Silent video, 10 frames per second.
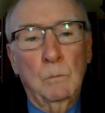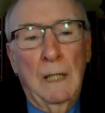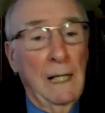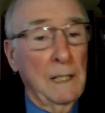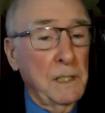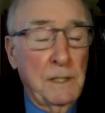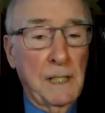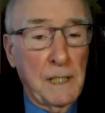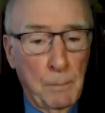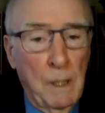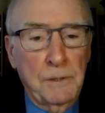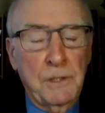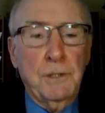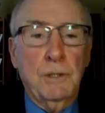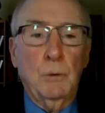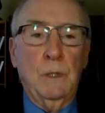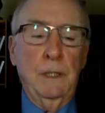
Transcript: has 6 months to a